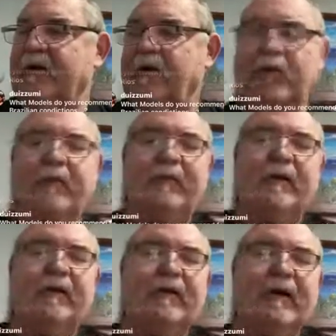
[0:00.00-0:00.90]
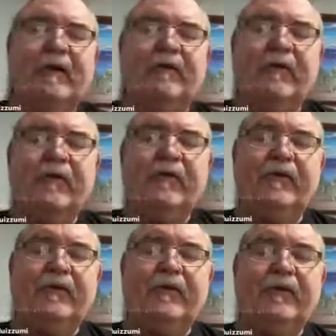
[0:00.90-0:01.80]
twin pin, and that, for those
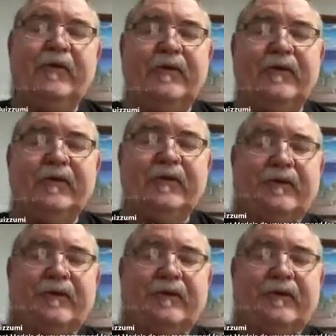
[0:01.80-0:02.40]
of you who don't know,